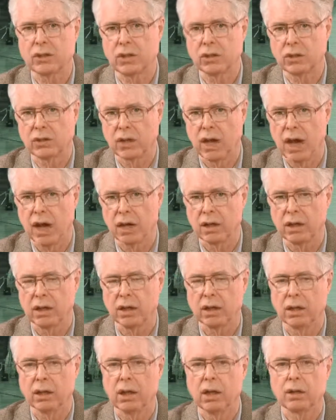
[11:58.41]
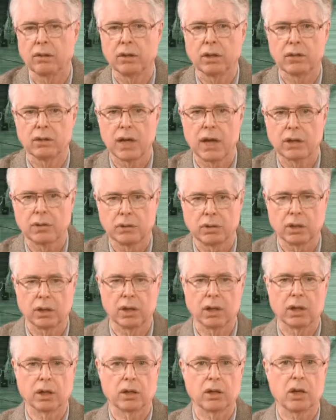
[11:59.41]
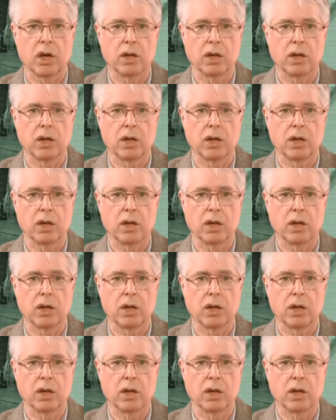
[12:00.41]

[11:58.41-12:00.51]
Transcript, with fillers: society that's actually going to